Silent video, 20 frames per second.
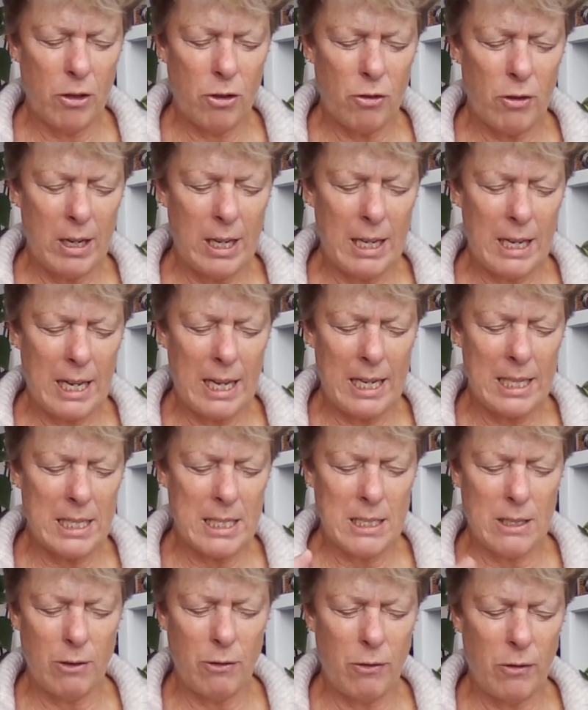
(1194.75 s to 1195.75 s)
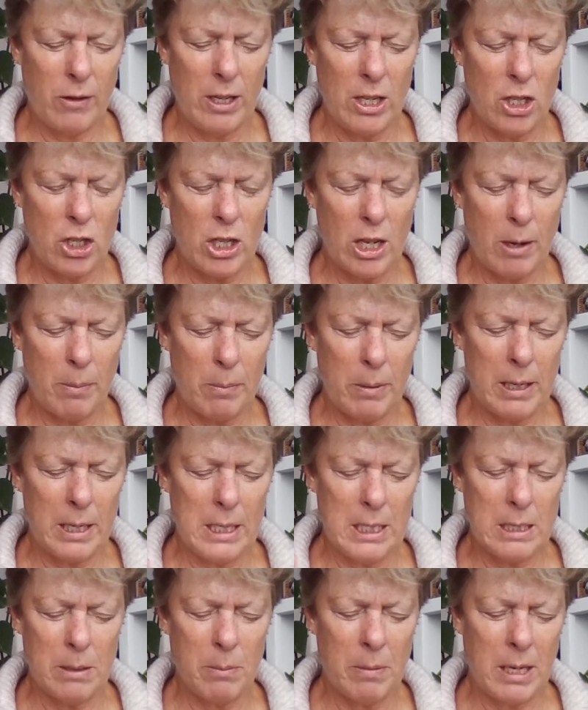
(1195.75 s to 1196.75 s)
3 cards to finish up,
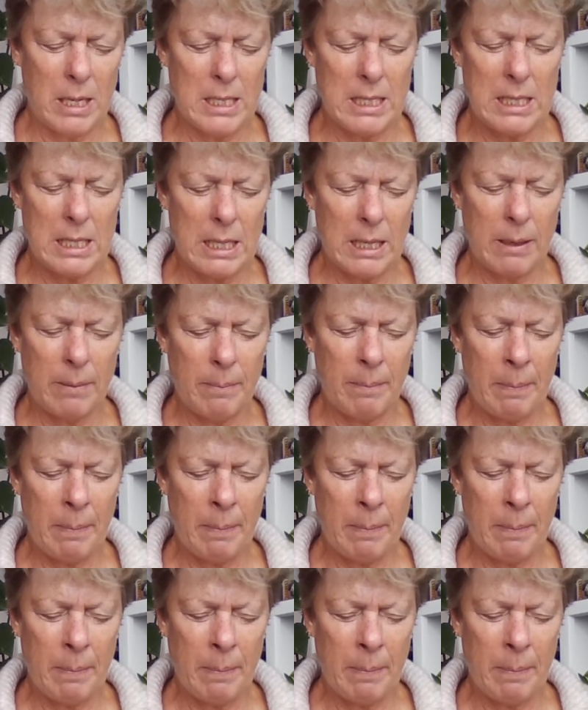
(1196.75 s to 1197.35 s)
please, Meister.